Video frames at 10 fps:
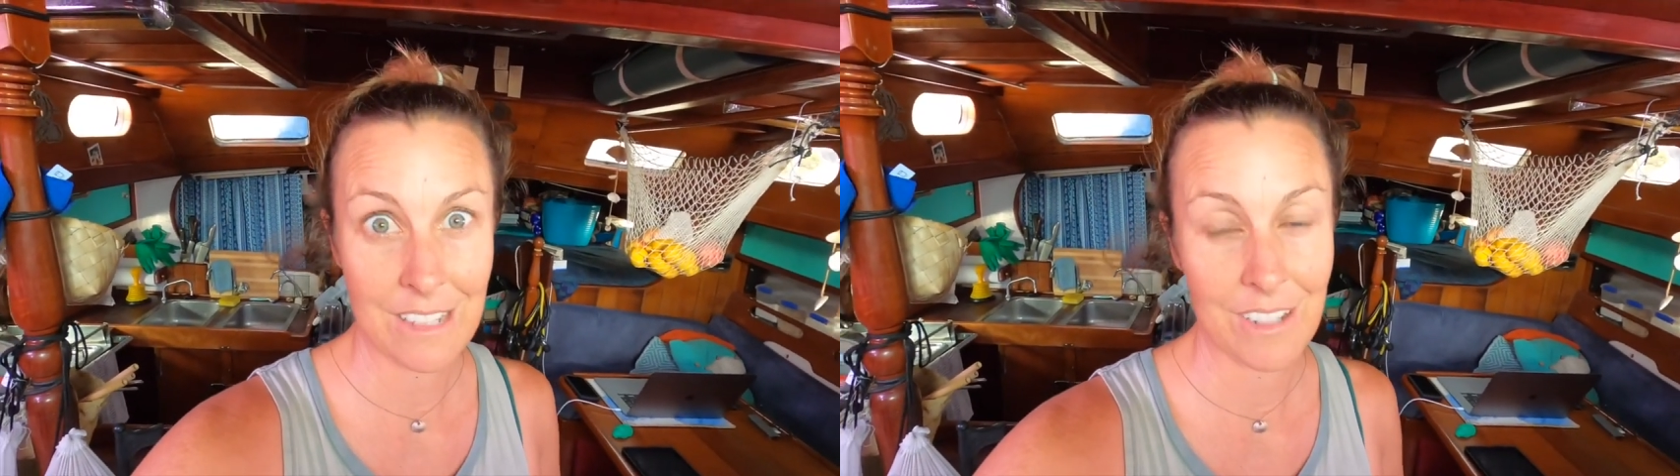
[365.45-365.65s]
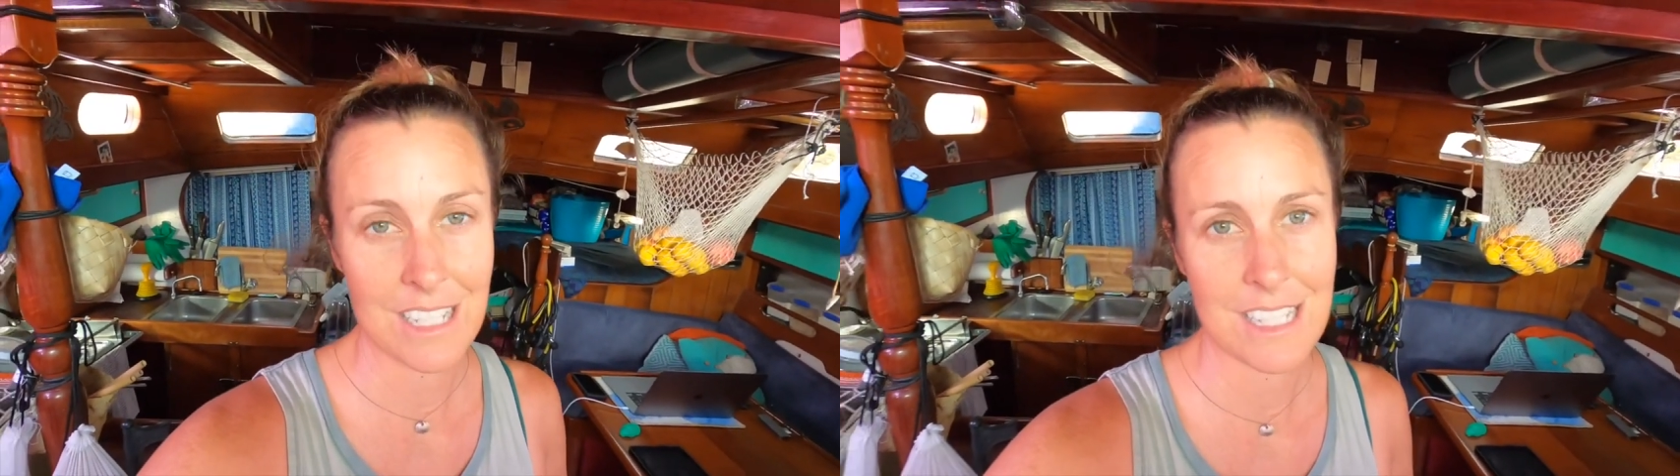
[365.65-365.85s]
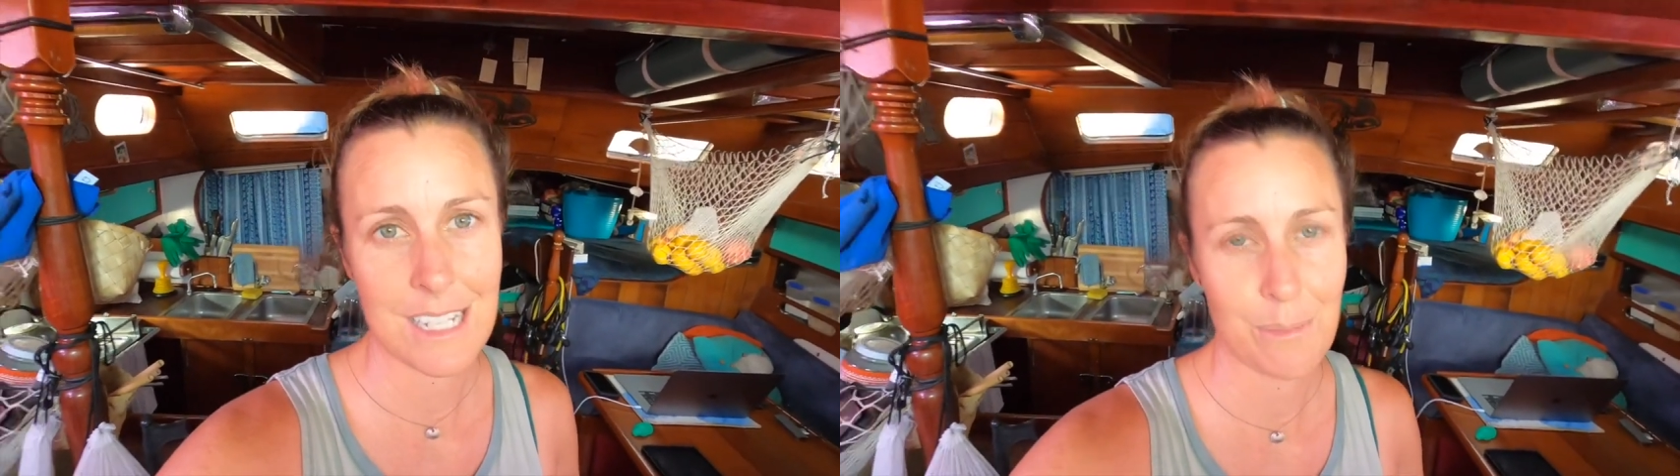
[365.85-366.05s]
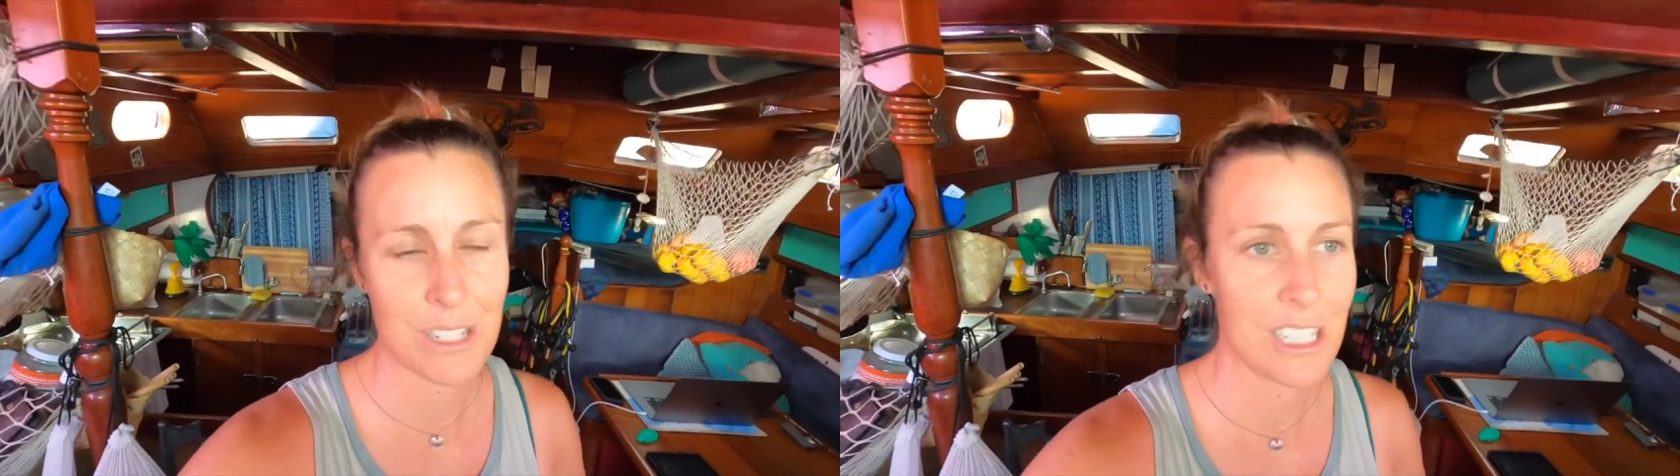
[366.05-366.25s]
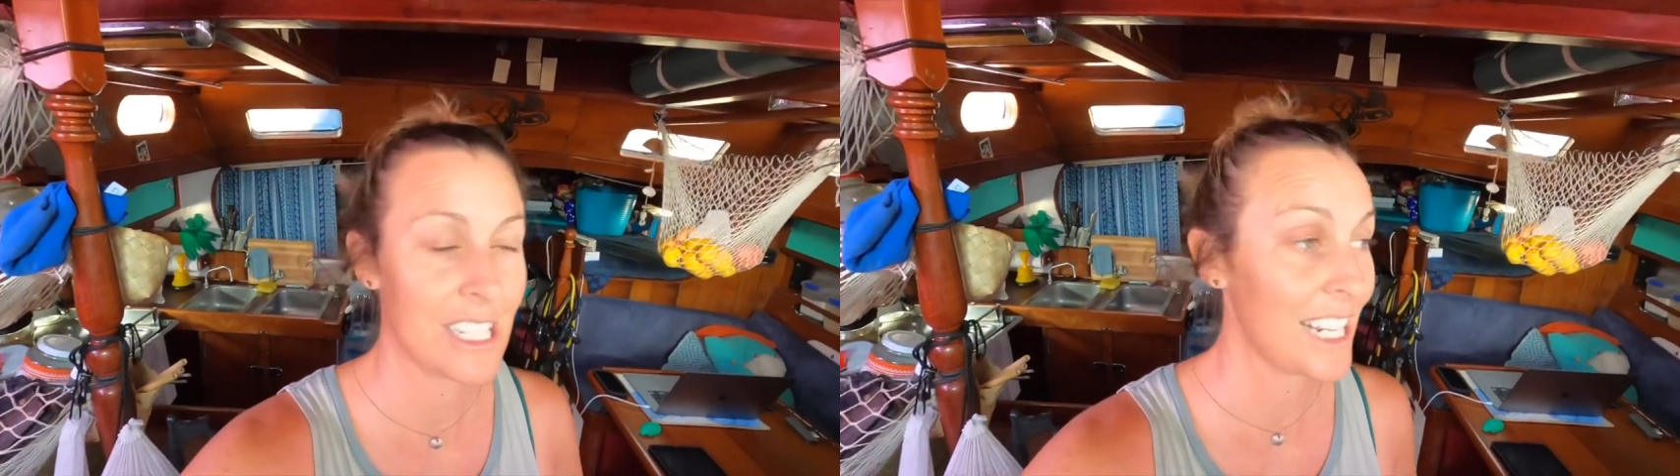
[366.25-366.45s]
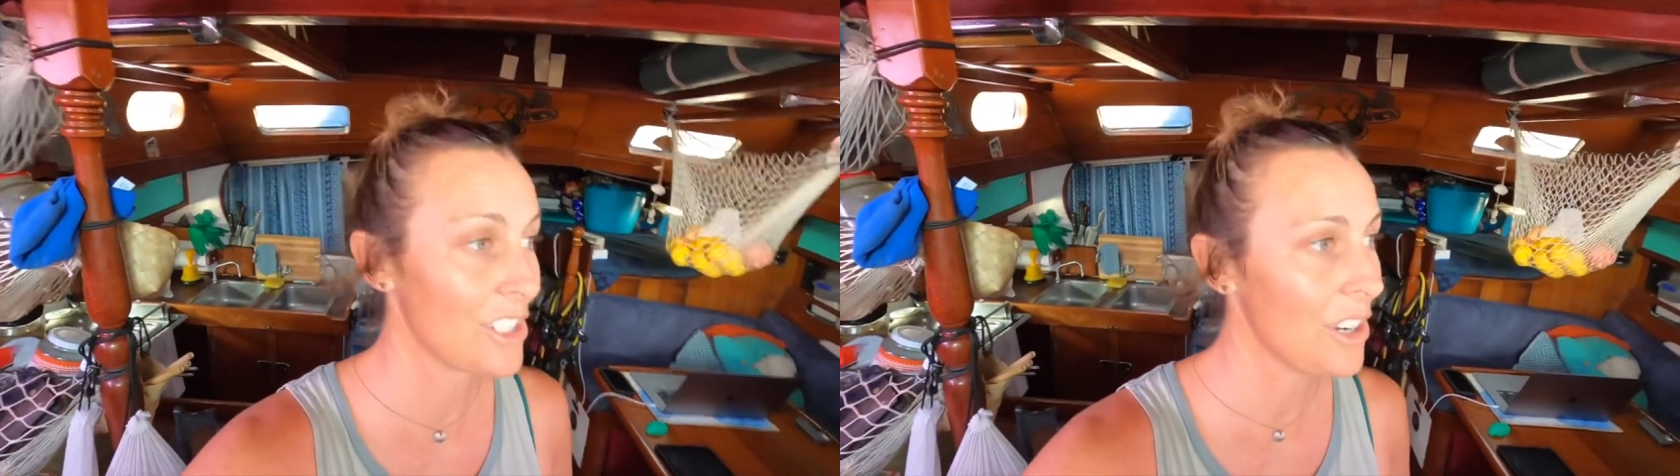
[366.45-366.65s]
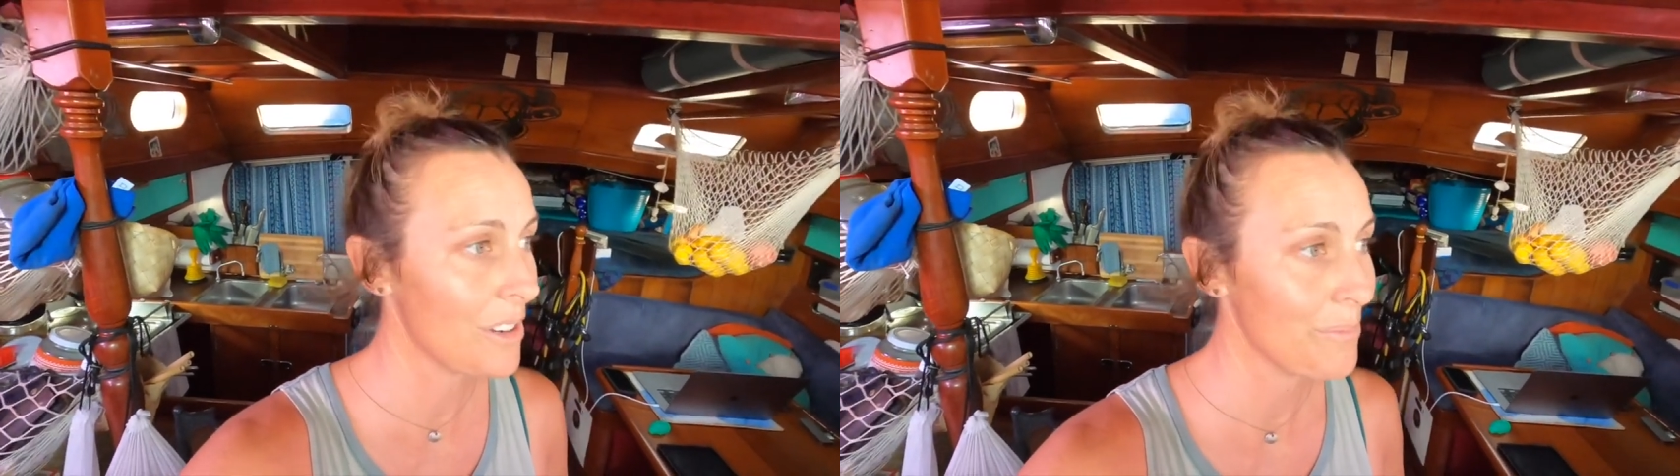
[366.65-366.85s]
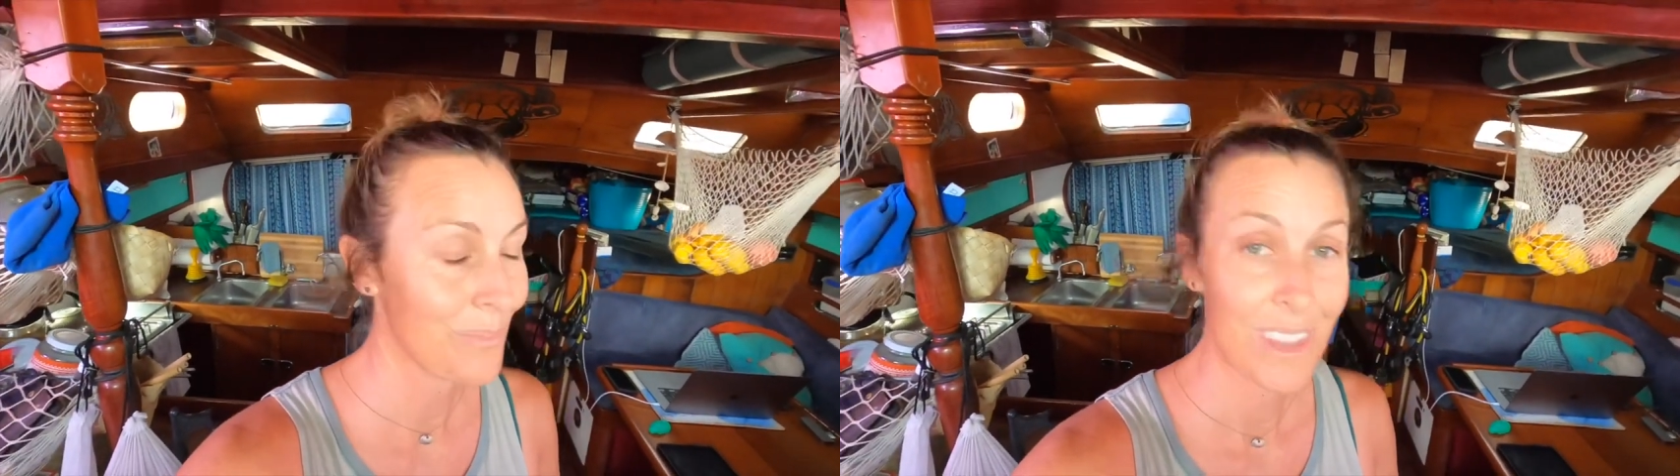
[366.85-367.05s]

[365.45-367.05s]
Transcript: giving us a temperature check too.